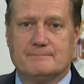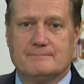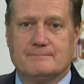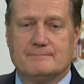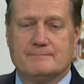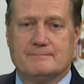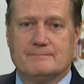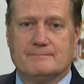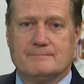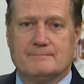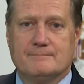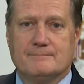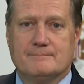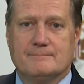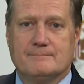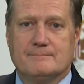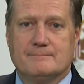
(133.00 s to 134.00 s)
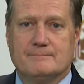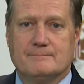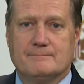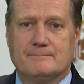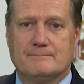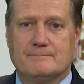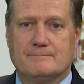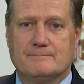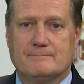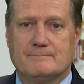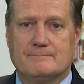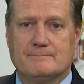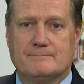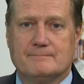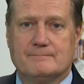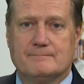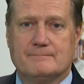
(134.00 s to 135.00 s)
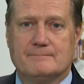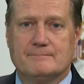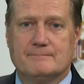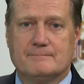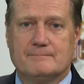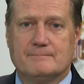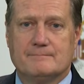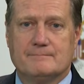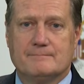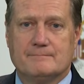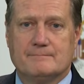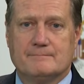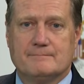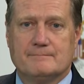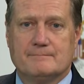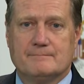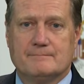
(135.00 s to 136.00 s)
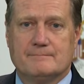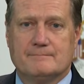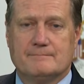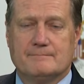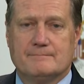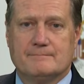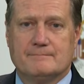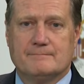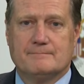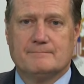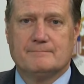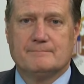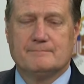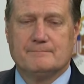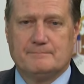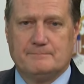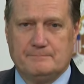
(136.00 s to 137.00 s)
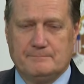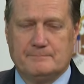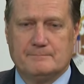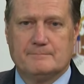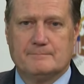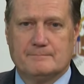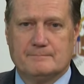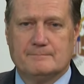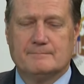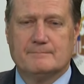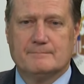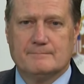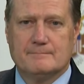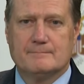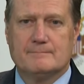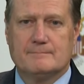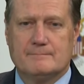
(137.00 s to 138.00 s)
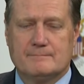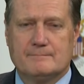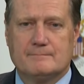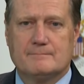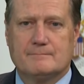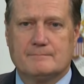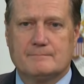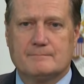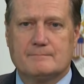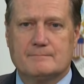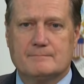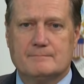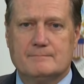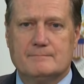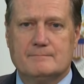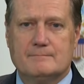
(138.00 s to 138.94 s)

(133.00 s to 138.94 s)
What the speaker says: (silent)